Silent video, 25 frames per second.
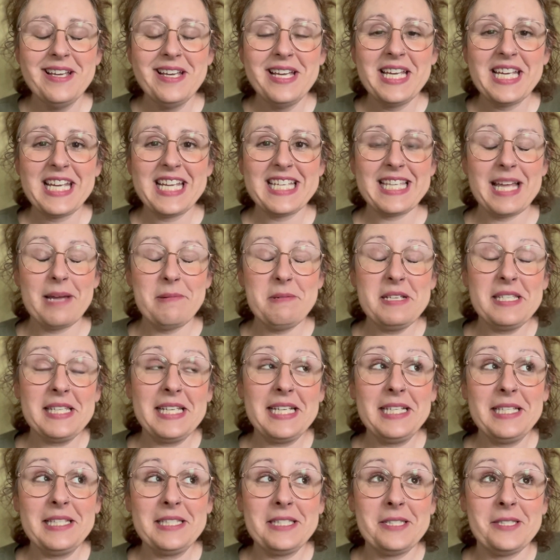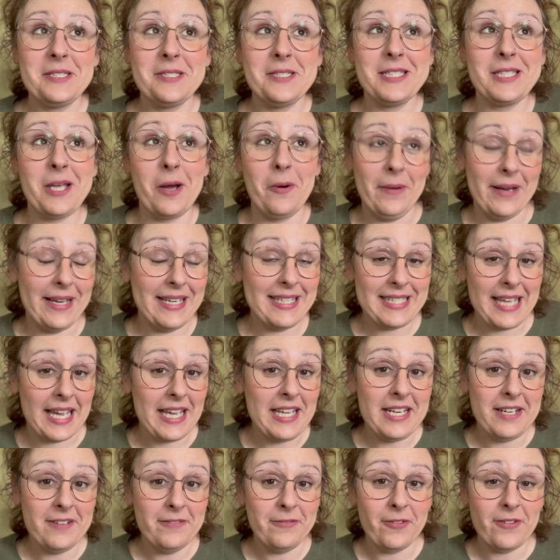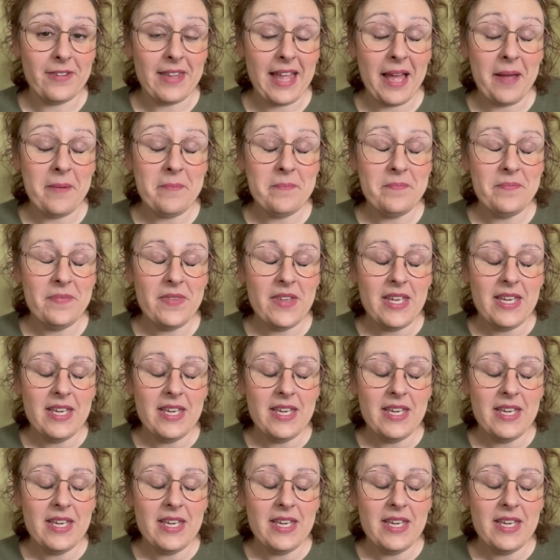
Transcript: because I'm just like so excited for them.